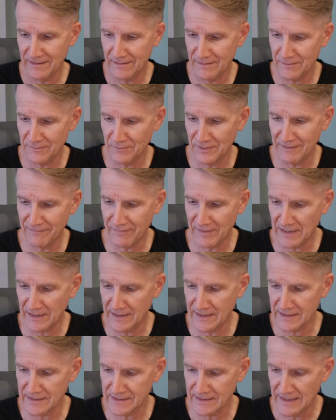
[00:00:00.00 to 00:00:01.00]
I refill
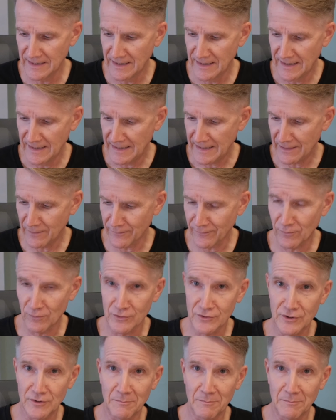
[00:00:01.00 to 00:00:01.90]
this. And of course a